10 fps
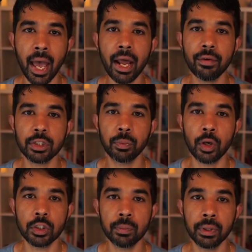and
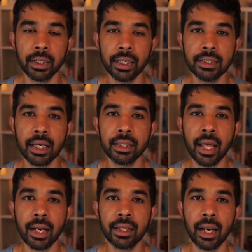responsibilities
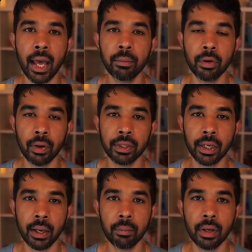that the Lambda
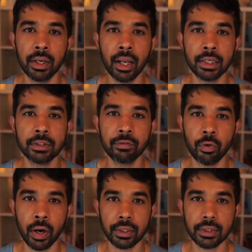runtime does
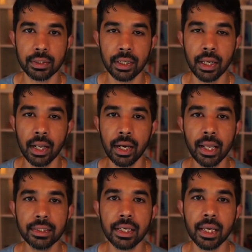for us.
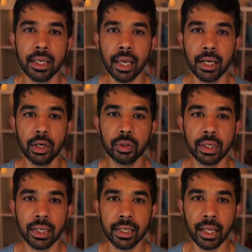Let's get into the
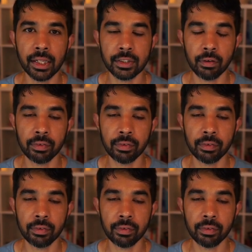details of